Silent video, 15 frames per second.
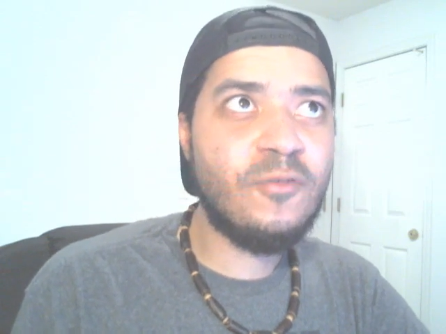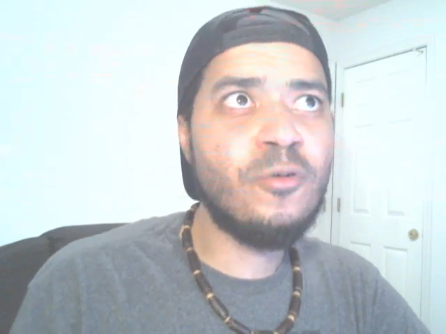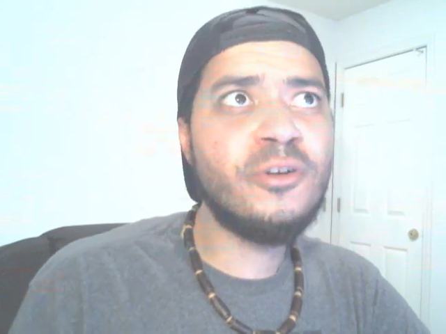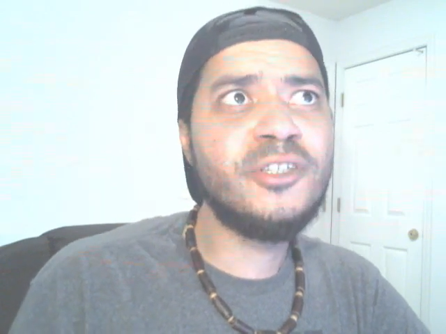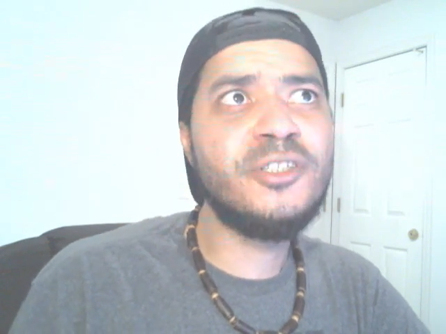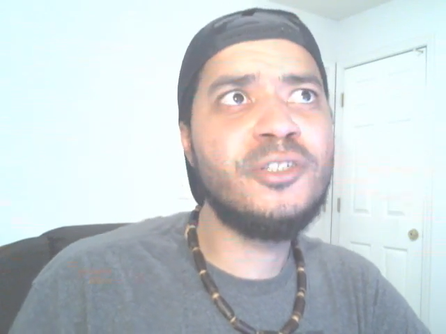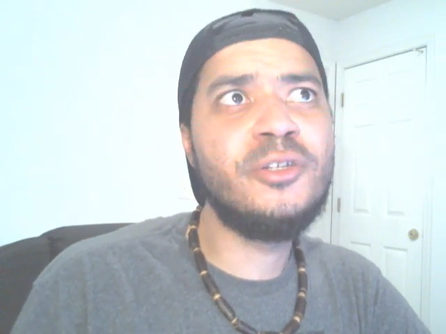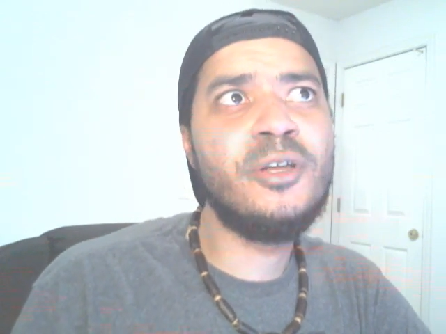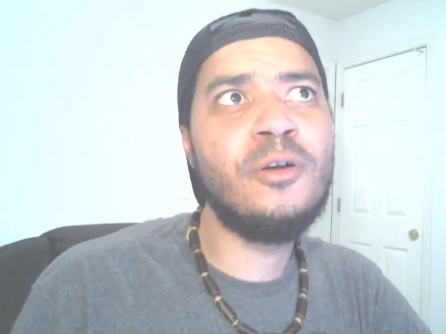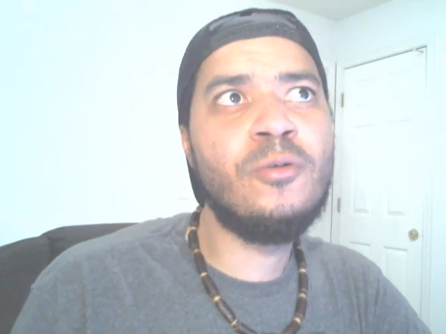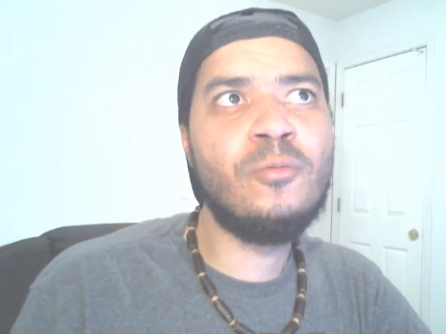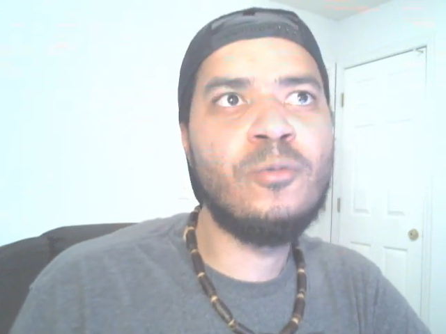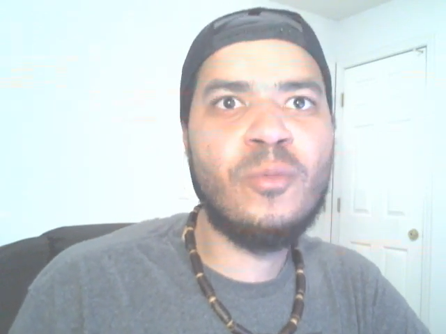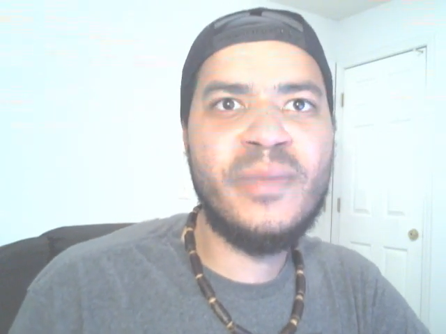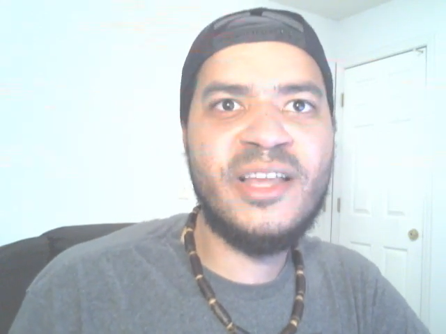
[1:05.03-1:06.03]
Of course, you
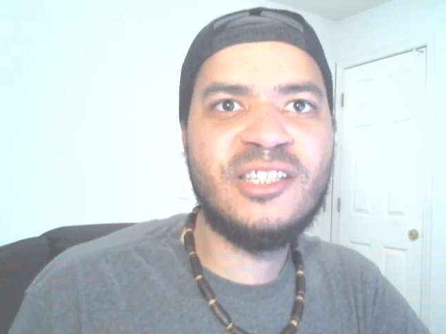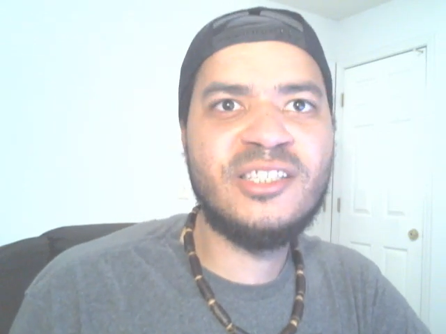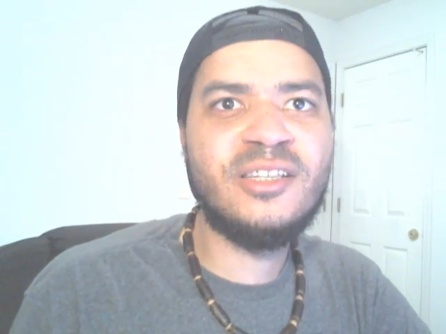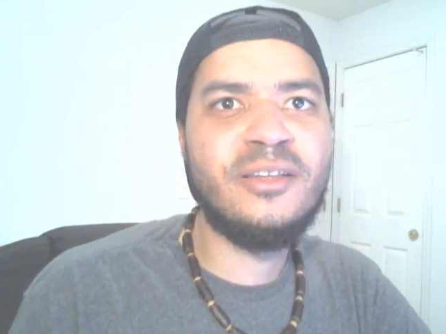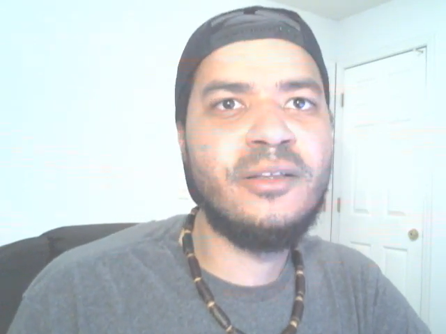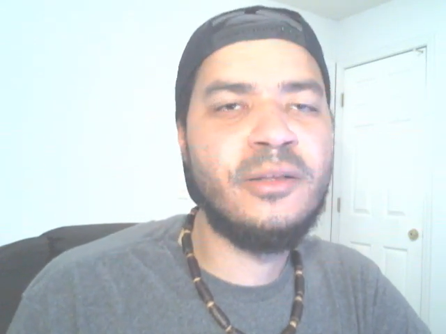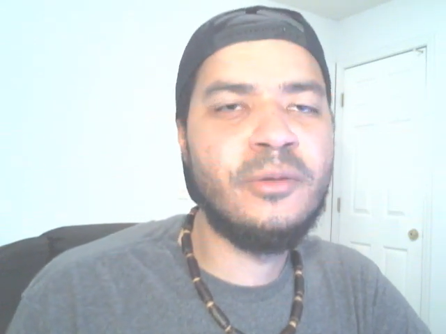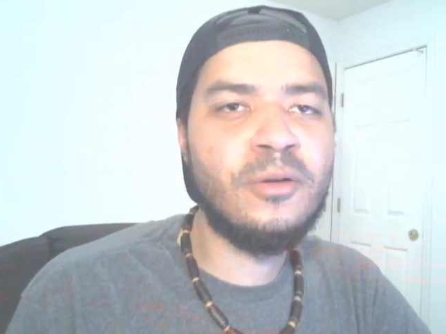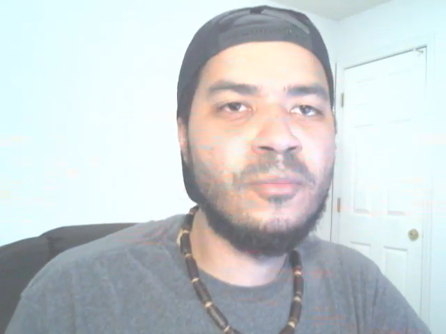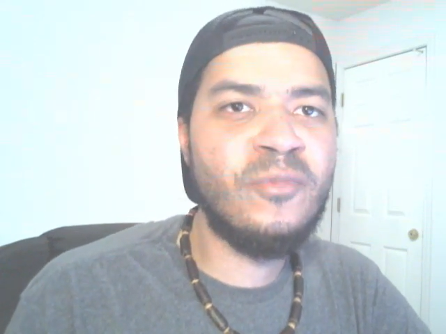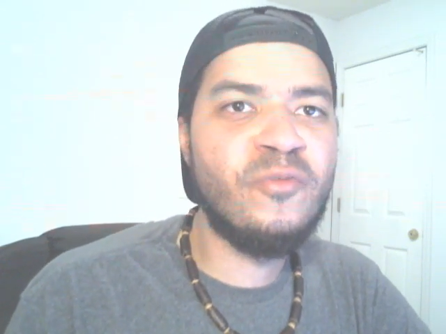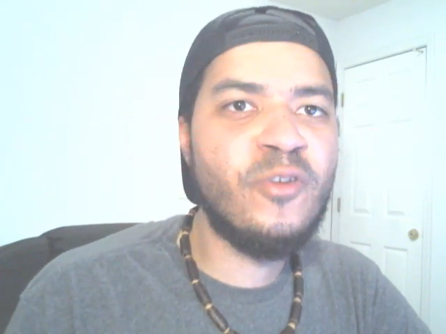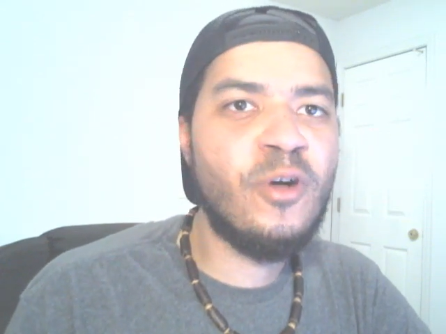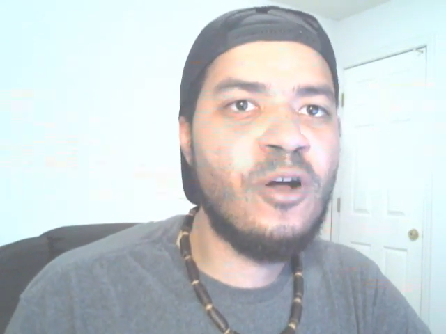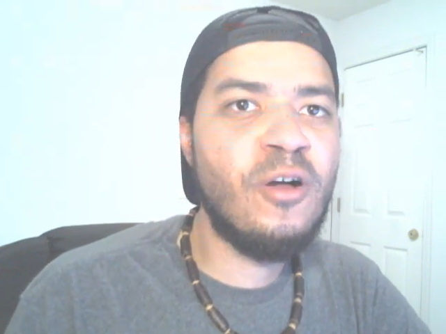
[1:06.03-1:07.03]
know, romance could
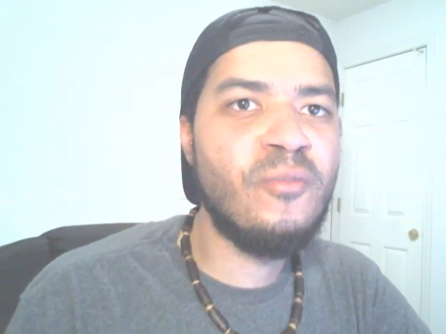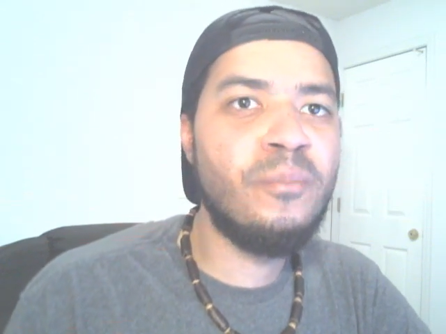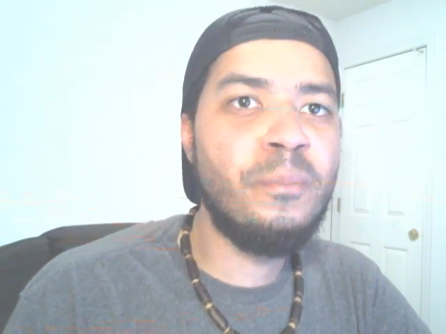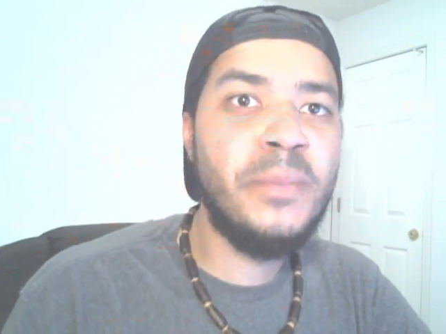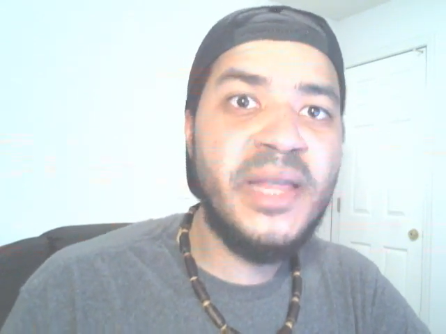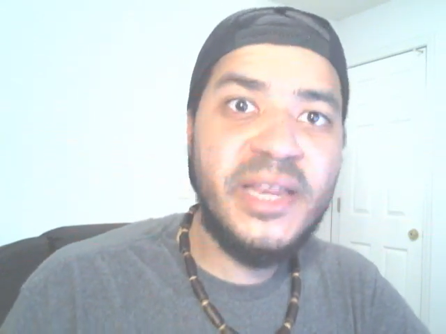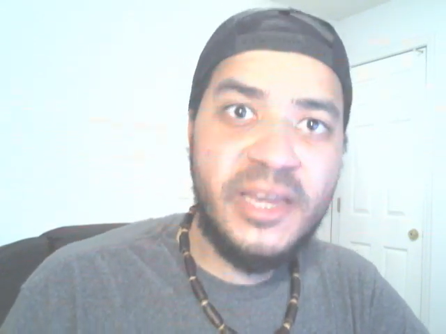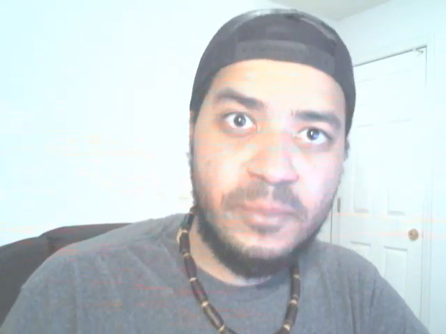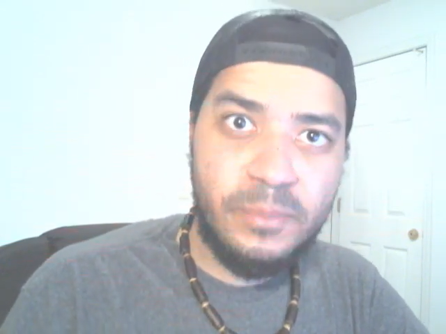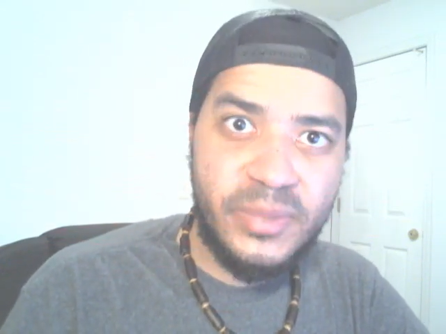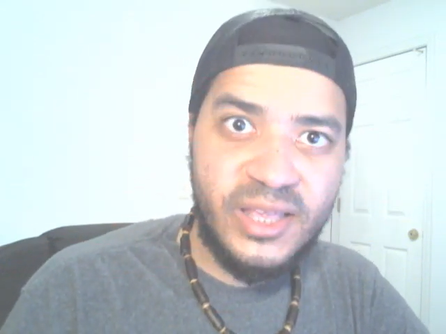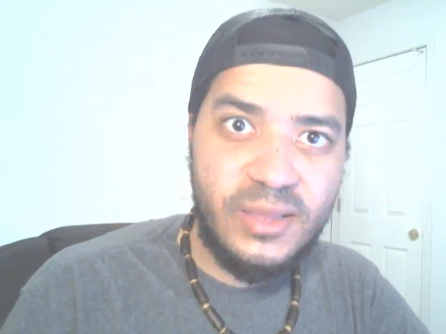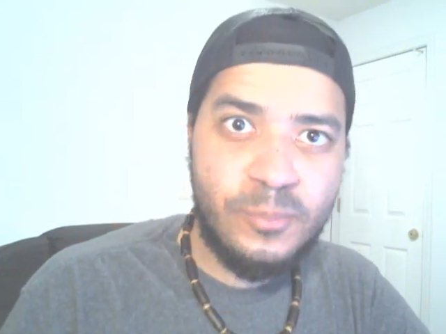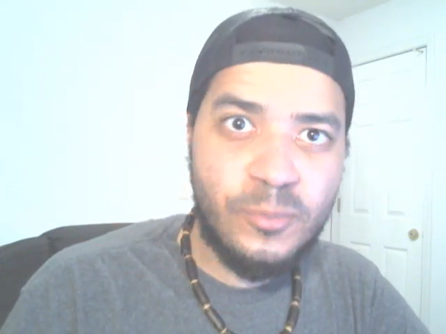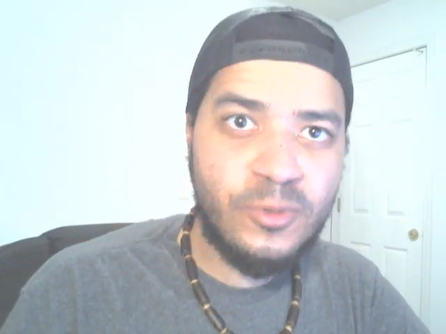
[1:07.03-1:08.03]
involve meeting
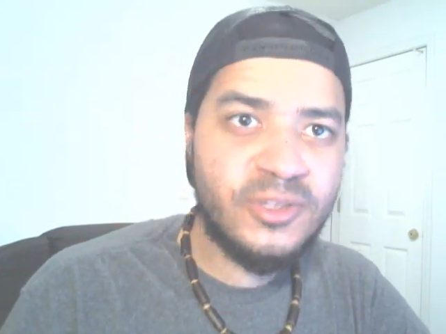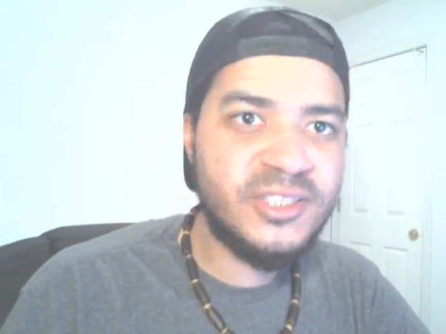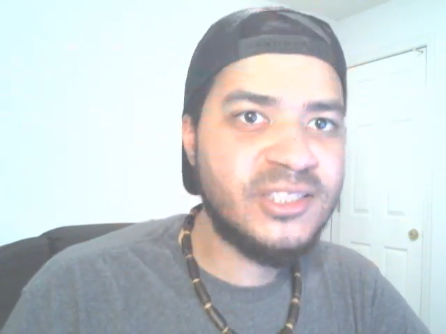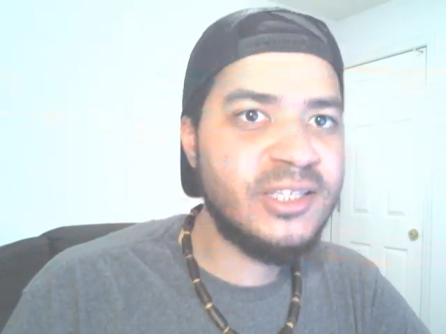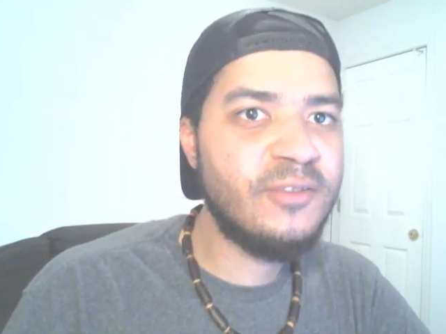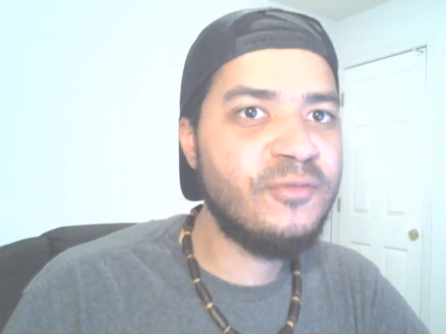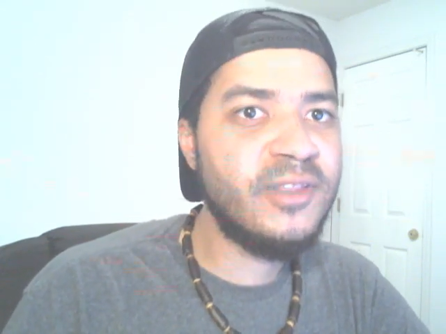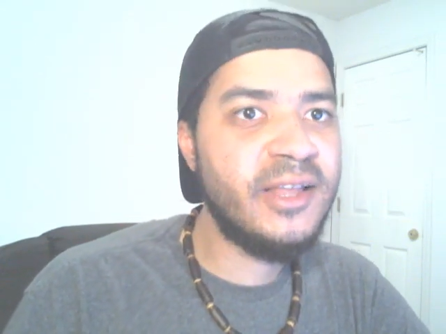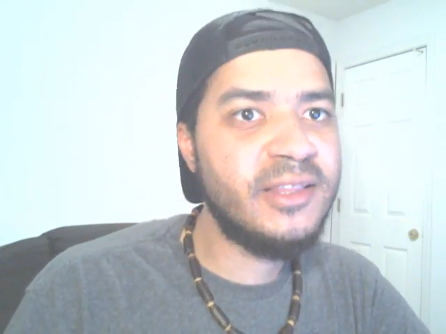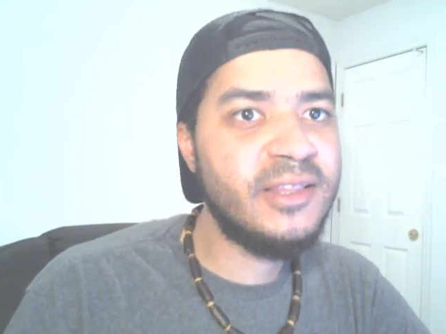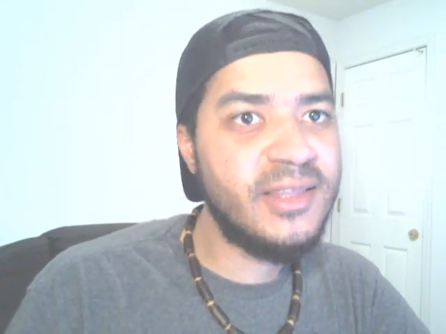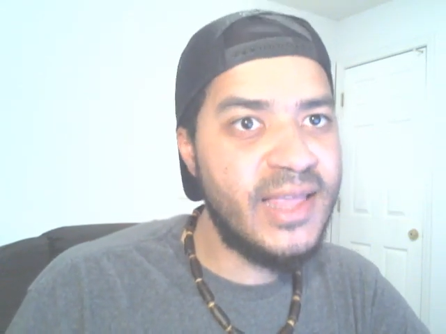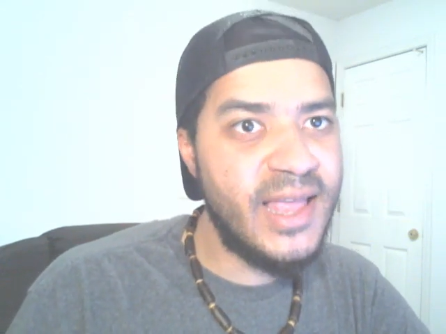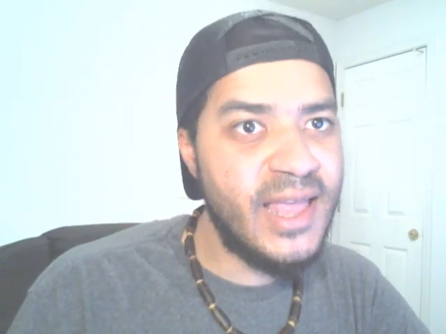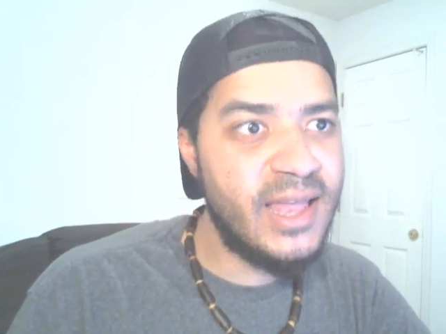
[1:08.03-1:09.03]
people and stuff
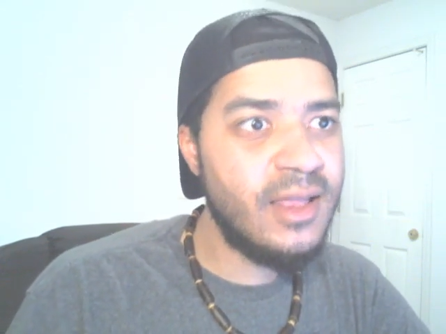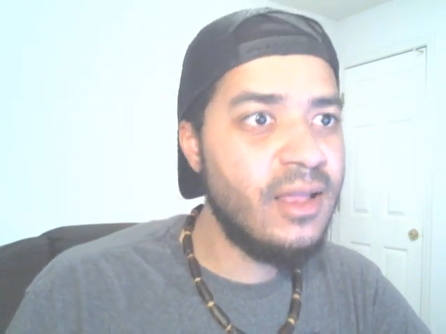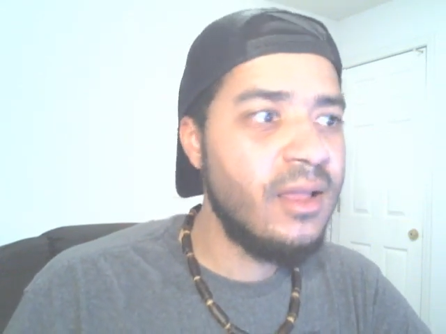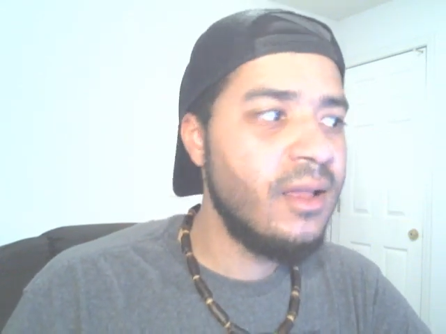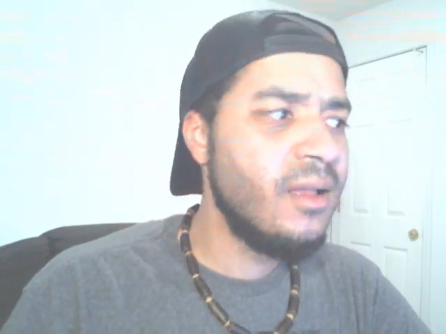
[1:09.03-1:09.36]
like that.